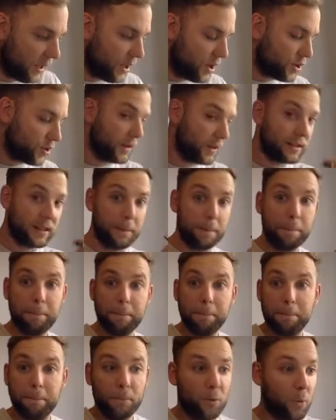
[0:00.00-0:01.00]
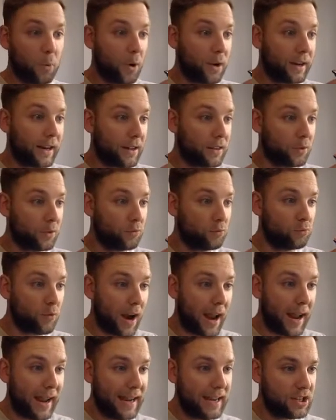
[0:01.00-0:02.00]
So we're working out the
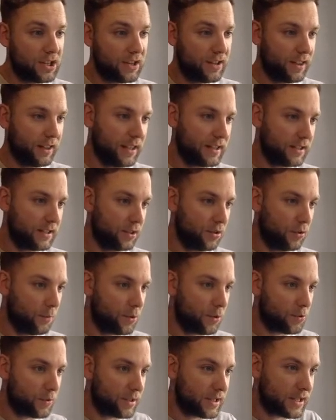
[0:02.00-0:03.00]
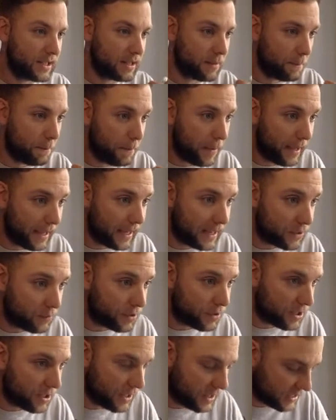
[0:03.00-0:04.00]
range in the list of numbers, which is the biggest,
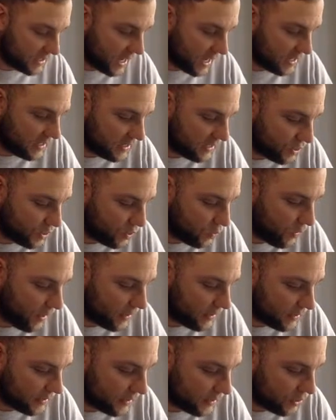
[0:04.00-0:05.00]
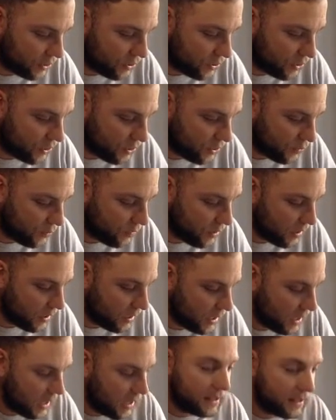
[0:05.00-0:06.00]
which in this case is 22.
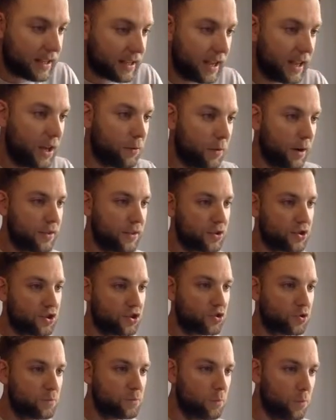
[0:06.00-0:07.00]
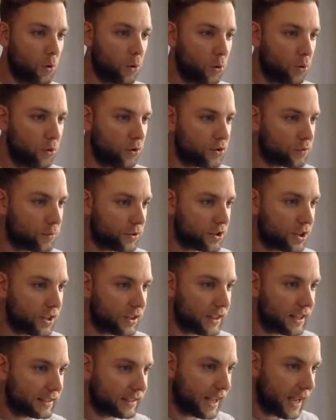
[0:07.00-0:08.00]
Take away the smallest, which in
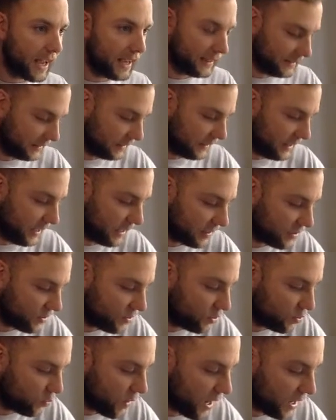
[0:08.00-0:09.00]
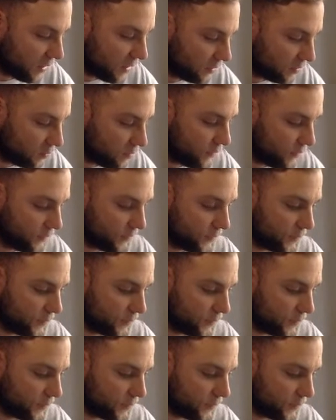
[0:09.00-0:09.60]
this case is 12.